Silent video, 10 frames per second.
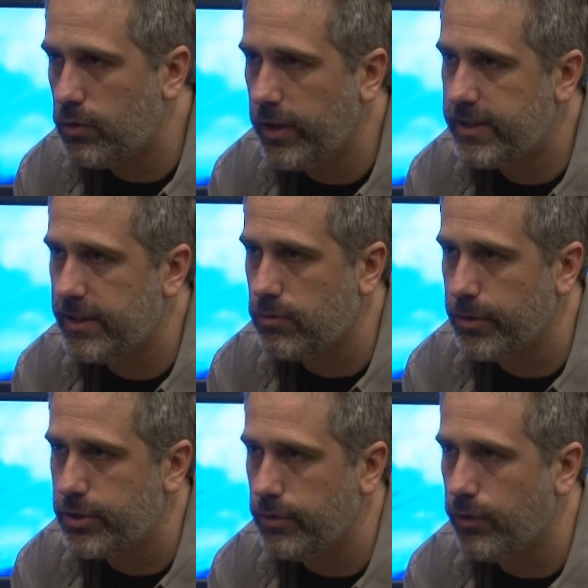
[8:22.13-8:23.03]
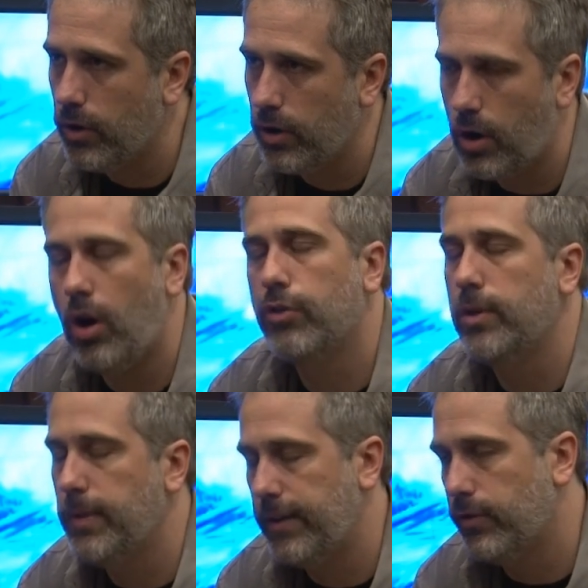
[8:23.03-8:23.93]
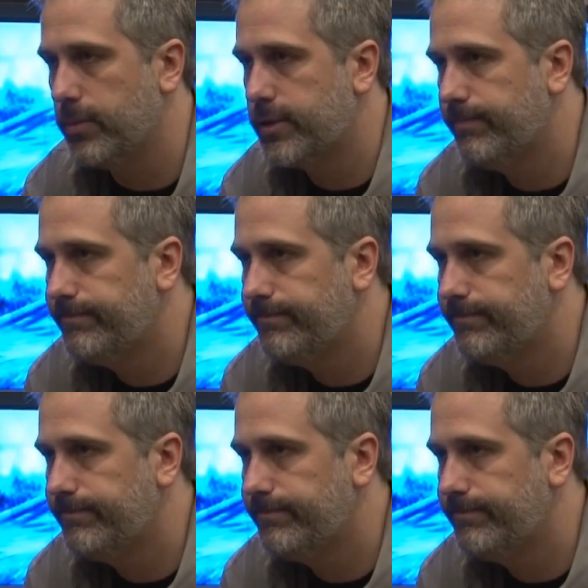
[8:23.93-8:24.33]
2010 is what we're shooting for on all 3 platforms.